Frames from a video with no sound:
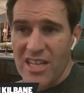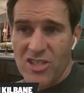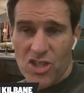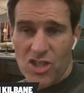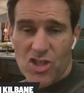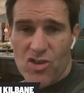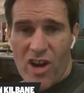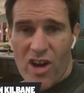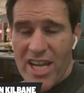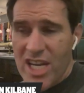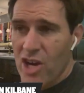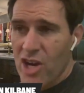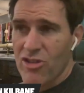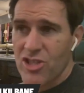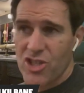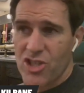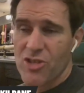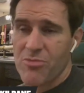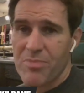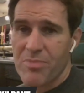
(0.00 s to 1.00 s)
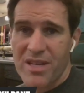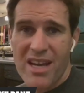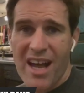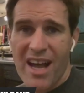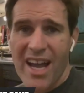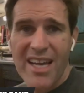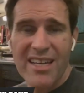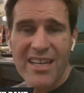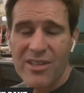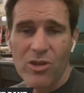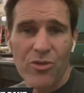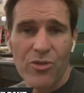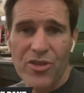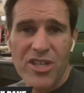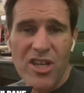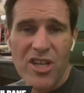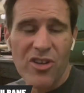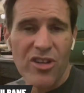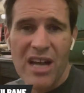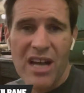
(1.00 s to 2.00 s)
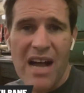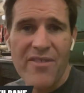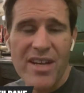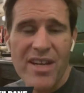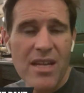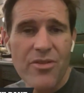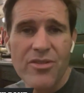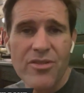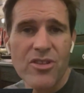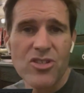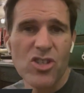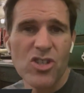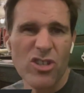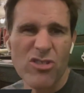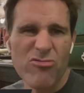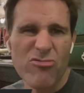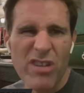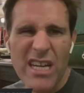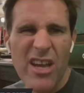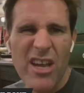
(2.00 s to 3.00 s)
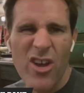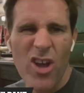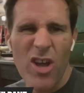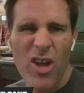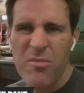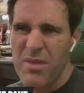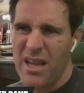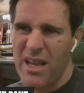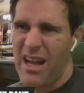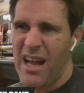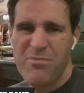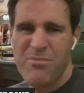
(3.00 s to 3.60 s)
as a striker, as a number nine, I don't think you're going to have anything that's going to really hurt me.